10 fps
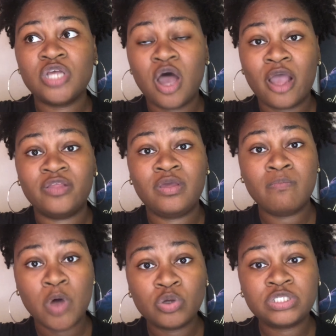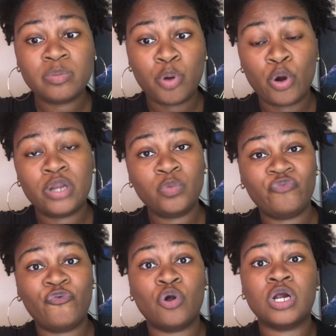are the most important
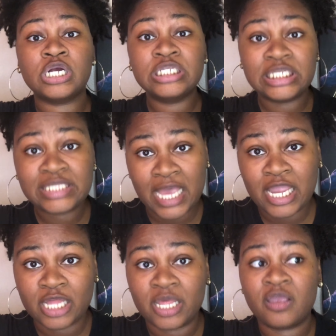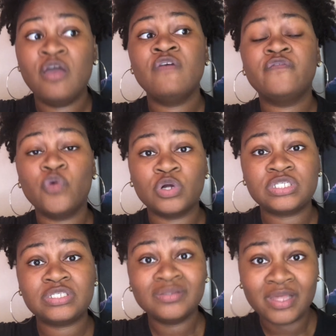for detangling, for
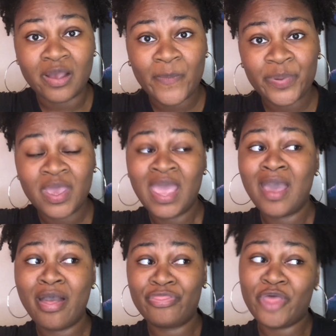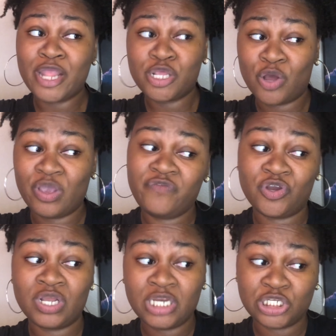slip. And then, you know, if your
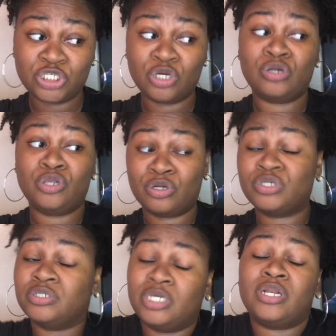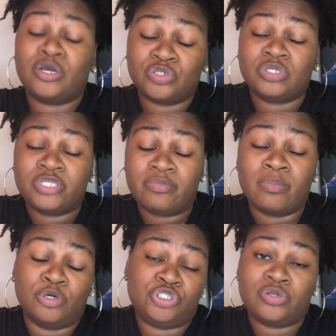conditioner, it also needs to be
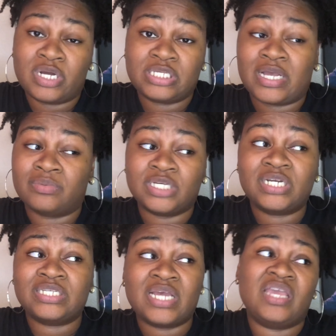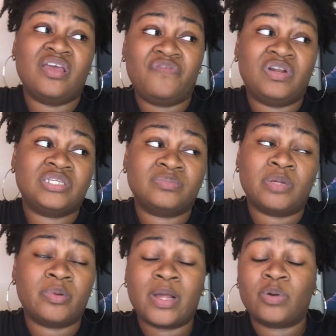moisturizing. I was going to say if it doesn't, blah,
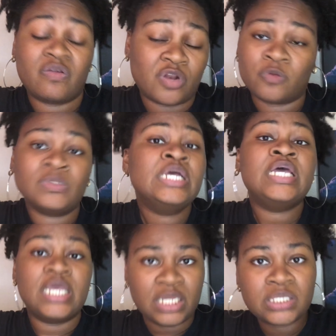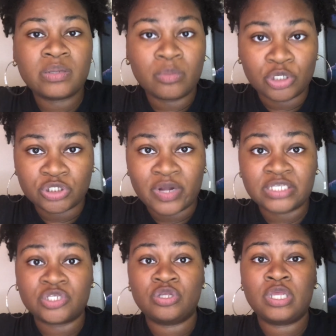blah, blah, whatever. No, it needs to be
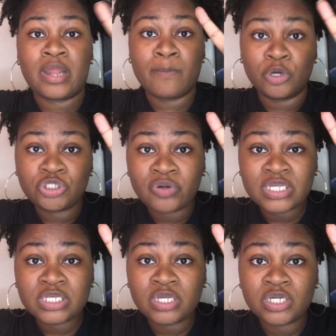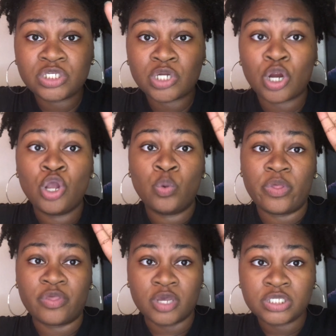moisturizing. So you need a moisturizing conditioner
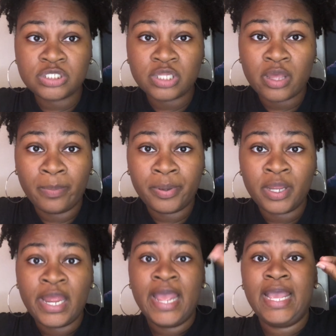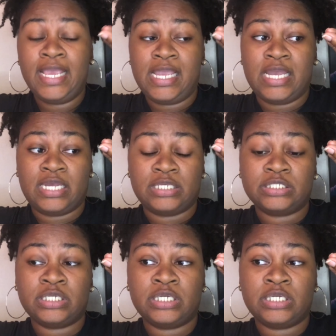with good slip and,